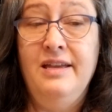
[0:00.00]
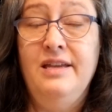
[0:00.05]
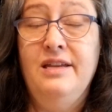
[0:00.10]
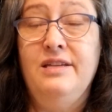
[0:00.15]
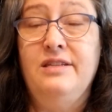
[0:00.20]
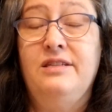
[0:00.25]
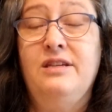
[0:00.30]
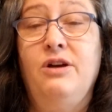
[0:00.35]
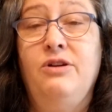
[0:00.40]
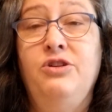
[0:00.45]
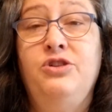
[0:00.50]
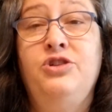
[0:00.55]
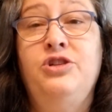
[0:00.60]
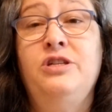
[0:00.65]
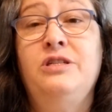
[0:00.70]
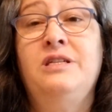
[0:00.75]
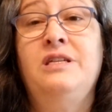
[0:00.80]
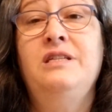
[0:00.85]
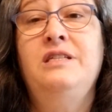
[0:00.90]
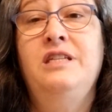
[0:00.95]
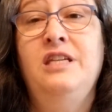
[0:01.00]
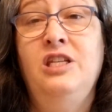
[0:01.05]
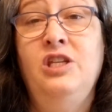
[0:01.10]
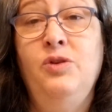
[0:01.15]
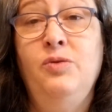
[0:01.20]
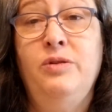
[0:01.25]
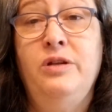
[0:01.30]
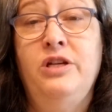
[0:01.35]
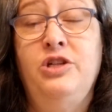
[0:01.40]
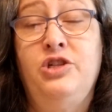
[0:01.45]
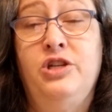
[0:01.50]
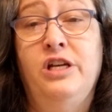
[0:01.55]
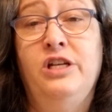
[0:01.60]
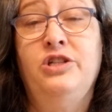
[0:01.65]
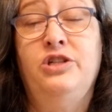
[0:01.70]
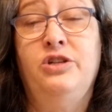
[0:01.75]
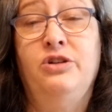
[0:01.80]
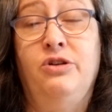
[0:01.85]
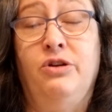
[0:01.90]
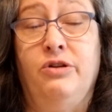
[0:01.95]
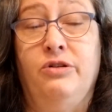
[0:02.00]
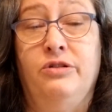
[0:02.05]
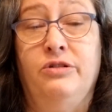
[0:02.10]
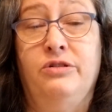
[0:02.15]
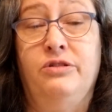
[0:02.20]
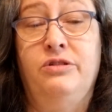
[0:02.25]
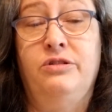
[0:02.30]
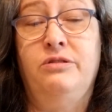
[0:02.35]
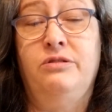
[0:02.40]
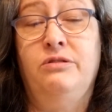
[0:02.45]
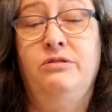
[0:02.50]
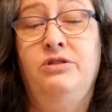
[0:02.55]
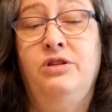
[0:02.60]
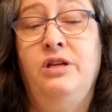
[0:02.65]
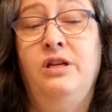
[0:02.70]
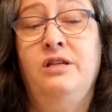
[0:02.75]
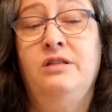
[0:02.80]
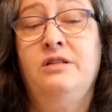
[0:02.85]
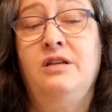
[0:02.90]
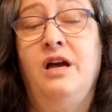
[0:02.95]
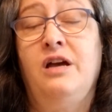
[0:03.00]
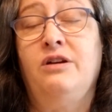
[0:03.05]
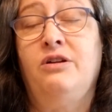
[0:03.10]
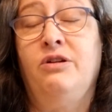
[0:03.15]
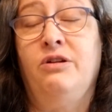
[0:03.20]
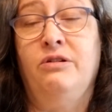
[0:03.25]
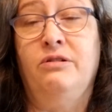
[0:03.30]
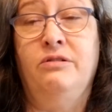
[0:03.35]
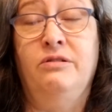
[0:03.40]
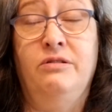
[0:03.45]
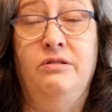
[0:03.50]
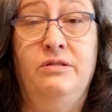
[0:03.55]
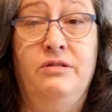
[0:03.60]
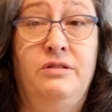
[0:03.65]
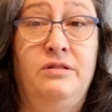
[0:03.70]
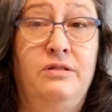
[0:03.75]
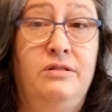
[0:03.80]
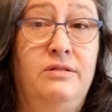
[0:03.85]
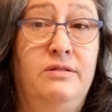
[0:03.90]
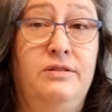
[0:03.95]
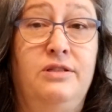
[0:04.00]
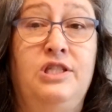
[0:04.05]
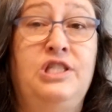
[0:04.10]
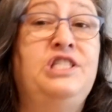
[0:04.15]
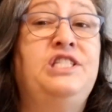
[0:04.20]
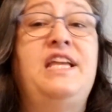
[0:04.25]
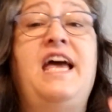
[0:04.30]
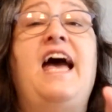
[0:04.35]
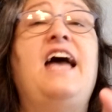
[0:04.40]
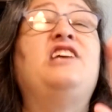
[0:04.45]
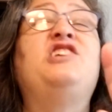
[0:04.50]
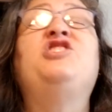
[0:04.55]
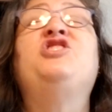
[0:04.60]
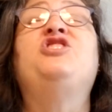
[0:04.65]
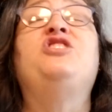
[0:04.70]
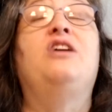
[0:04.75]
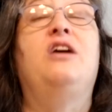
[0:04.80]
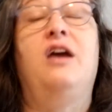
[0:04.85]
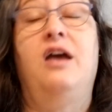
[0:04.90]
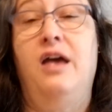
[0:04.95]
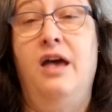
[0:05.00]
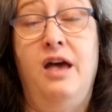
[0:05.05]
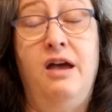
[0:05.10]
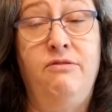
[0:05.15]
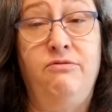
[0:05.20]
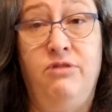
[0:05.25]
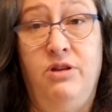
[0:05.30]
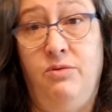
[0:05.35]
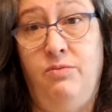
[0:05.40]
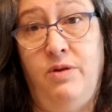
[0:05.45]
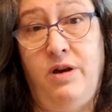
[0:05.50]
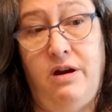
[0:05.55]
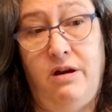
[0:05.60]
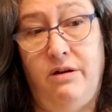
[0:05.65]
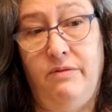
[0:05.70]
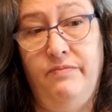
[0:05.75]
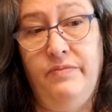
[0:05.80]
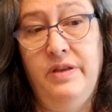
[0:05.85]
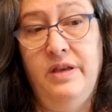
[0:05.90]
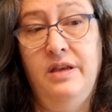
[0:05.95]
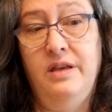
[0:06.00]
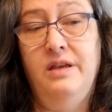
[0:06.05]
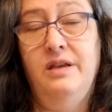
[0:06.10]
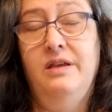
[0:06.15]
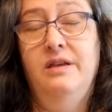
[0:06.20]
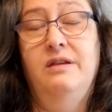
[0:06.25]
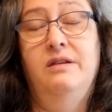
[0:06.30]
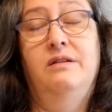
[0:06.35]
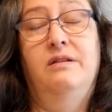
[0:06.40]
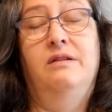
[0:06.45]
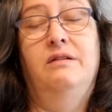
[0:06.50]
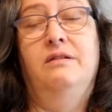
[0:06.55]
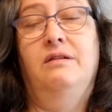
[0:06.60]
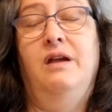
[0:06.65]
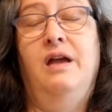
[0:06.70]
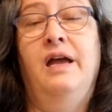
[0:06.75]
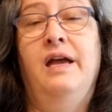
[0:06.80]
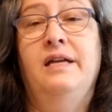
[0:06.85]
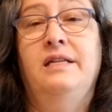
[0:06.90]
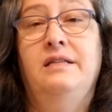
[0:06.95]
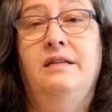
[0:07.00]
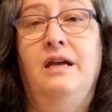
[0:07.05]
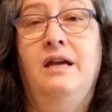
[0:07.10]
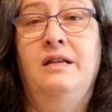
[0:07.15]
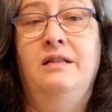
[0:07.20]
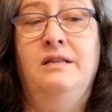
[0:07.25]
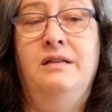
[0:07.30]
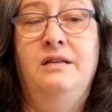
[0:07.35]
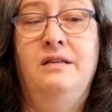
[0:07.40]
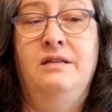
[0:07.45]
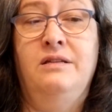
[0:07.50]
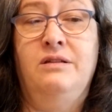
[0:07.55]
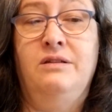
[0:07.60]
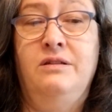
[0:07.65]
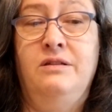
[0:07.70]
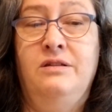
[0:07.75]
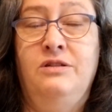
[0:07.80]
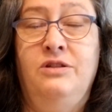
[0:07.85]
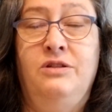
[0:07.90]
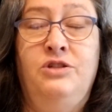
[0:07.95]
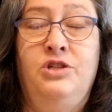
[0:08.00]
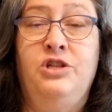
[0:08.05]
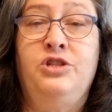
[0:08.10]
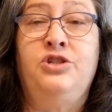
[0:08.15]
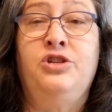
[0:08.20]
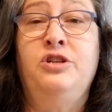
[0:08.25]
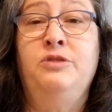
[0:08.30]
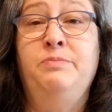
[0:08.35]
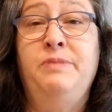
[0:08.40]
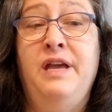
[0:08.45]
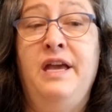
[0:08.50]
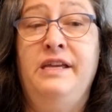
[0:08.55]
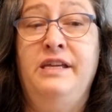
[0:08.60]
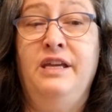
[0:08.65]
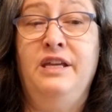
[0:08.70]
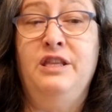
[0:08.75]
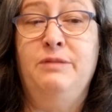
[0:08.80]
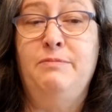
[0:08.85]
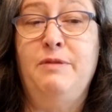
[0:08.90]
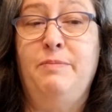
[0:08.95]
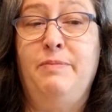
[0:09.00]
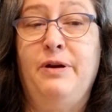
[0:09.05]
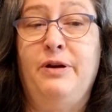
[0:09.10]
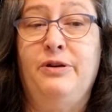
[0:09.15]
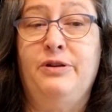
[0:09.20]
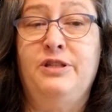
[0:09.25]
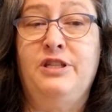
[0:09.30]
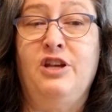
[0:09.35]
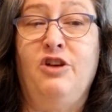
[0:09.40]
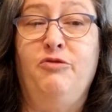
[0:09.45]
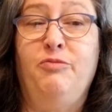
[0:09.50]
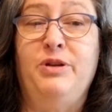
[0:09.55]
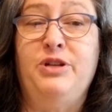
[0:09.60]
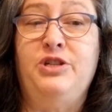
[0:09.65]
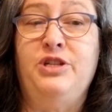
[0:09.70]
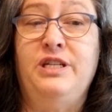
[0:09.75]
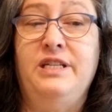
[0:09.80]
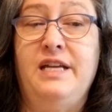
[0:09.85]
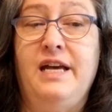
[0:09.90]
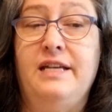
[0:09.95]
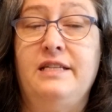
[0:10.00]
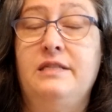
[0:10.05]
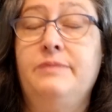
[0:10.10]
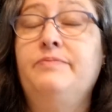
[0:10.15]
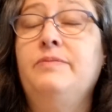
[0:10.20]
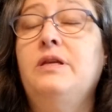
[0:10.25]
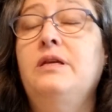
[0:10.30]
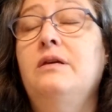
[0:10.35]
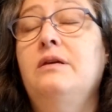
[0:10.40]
So she's continually changing curtains. She has got curtains stashed everywhere. And then she shouldn't be hanging them up by herself, but she does.